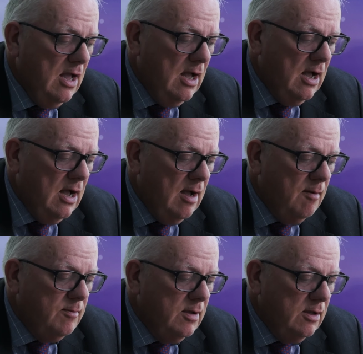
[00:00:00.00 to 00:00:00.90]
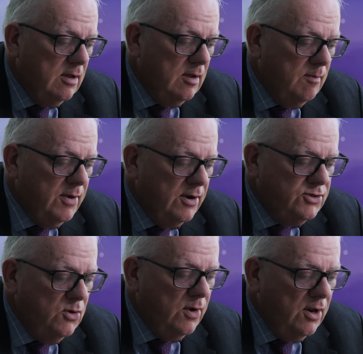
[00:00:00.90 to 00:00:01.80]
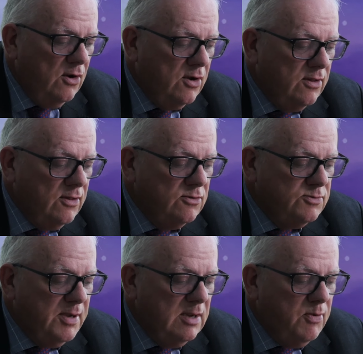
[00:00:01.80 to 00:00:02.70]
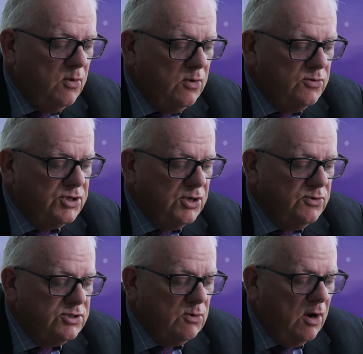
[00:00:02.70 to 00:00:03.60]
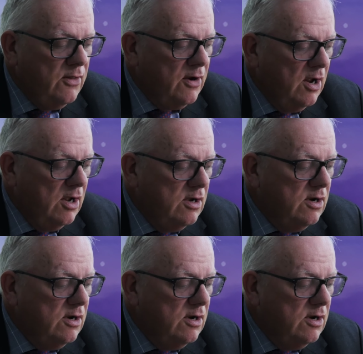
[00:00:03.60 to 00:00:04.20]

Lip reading: But I do want to look at those people who choose to either